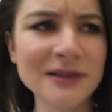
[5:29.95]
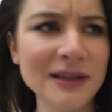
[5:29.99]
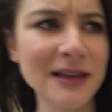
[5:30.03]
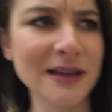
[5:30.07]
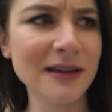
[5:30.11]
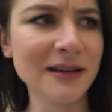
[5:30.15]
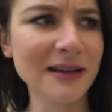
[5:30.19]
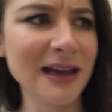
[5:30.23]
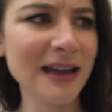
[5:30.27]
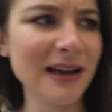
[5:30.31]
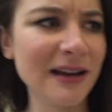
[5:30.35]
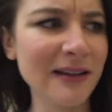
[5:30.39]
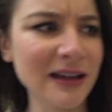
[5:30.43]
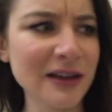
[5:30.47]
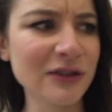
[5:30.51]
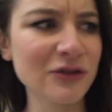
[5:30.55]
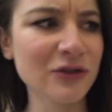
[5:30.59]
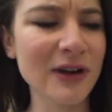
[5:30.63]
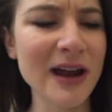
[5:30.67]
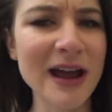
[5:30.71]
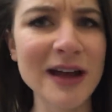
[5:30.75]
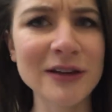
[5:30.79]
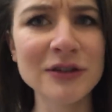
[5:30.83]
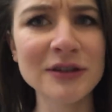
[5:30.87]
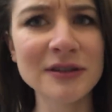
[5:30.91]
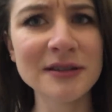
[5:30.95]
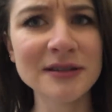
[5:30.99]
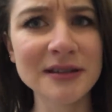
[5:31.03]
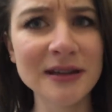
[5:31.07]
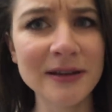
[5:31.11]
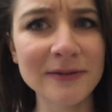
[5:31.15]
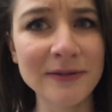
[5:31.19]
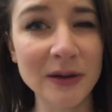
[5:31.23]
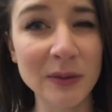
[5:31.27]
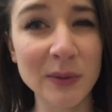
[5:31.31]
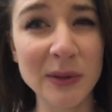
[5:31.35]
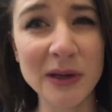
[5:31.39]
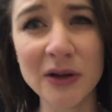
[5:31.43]
like kind of like trash and
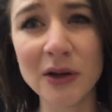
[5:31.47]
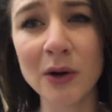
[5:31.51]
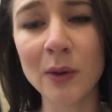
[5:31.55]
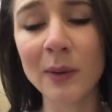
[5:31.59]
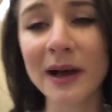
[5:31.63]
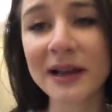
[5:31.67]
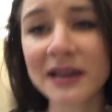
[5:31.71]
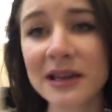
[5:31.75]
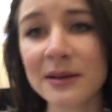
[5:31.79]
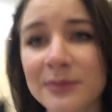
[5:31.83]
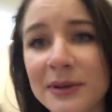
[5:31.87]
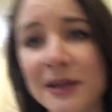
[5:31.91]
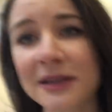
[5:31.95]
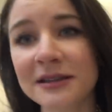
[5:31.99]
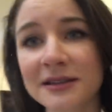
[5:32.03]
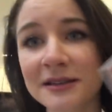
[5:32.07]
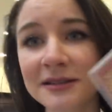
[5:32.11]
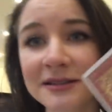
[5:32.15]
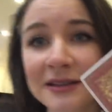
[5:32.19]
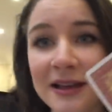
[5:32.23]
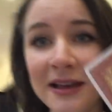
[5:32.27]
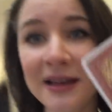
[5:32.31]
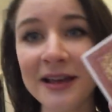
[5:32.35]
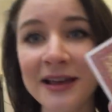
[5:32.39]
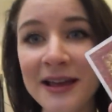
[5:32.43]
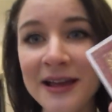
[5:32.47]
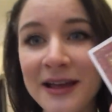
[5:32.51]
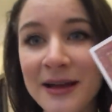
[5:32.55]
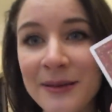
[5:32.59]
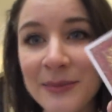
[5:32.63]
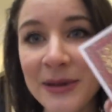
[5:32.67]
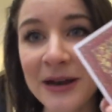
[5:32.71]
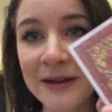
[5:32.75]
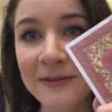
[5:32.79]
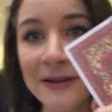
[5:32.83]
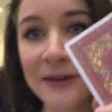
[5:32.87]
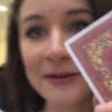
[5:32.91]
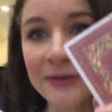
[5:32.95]
stuff, like when you go walking places.
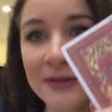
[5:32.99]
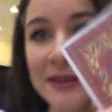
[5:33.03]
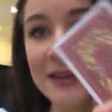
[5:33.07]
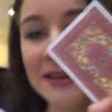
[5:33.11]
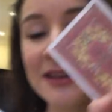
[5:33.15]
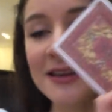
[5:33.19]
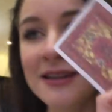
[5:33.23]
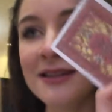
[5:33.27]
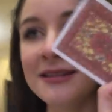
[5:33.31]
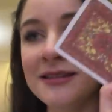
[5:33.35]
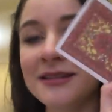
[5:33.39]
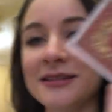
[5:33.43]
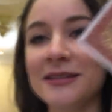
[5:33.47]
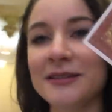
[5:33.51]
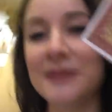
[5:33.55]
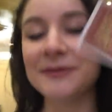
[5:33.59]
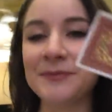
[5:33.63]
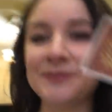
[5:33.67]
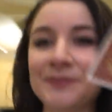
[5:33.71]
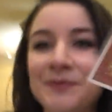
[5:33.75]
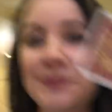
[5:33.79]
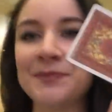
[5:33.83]
But I found these.